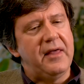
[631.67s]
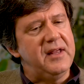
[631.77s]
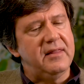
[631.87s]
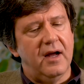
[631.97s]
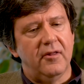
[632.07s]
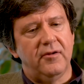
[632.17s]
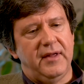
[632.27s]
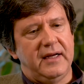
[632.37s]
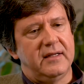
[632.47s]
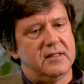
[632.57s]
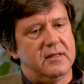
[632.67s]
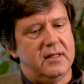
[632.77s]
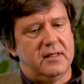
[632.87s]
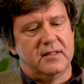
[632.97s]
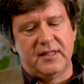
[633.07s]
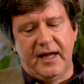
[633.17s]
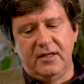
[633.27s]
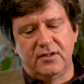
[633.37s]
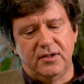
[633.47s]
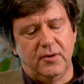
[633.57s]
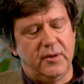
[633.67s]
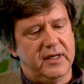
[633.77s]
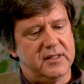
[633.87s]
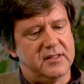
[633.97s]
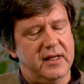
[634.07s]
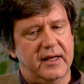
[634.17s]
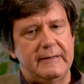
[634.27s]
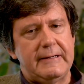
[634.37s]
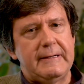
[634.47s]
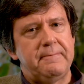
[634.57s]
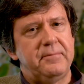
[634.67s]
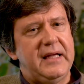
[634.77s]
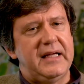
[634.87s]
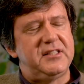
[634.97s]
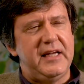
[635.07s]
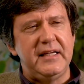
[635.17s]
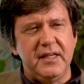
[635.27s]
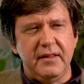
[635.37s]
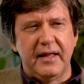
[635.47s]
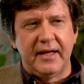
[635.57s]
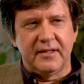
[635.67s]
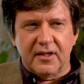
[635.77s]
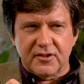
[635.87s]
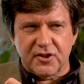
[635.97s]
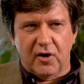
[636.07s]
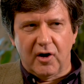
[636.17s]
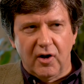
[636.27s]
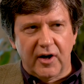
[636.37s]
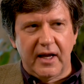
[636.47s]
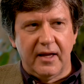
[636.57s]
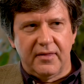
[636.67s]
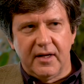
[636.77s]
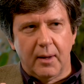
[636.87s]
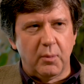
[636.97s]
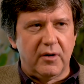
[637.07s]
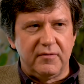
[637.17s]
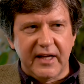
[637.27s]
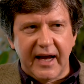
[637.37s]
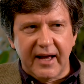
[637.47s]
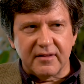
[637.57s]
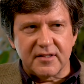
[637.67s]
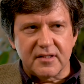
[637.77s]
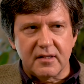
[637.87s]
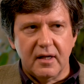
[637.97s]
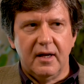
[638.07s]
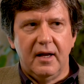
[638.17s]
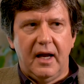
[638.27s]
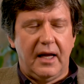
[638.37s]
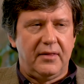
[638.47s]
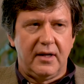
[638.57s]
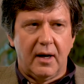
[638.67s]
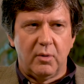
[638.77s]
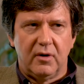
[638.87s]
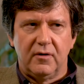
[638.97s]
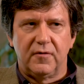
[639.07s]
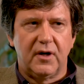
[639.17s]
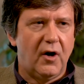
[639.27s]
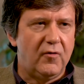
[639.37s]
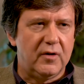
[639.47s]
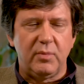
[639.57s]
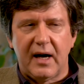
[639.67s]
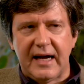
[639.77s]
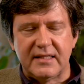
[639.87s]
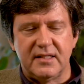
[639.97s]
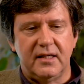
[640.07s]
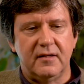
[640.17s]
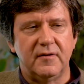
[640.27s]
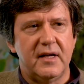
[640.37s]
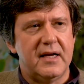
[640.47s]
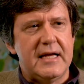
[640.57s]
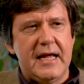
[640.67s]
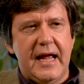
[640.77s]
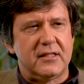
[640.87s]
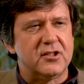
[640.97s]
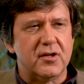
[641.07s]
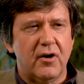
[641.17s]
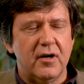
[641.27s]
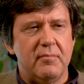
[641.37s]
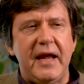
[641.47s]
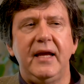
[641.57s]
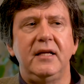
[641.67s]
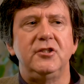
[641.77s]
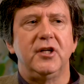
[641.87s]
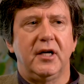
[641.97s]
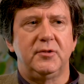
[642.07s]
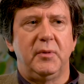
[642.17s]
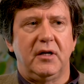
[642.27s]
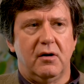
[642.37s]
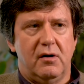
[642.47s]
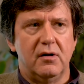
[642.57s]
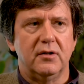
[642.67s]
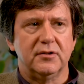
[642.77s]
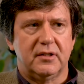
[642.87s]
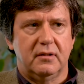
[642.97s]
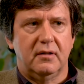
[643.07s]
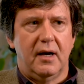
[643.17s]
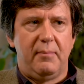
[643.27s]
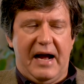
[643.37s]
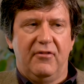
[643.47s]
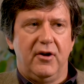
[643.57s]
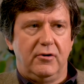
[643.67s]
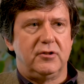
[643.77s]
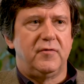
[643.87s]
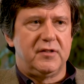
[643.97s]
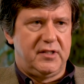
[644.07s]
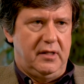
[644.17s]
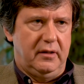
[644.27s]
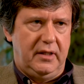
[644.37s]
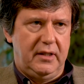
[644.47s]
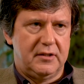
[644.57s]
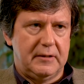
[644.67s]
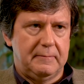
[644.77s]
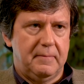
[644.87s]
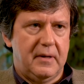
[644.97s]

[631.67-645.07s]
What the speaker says: I think the other thing to say too is that it's easy then to start looking at the number of deaths and the number of COVID positive and start making judgment calls about those facilities.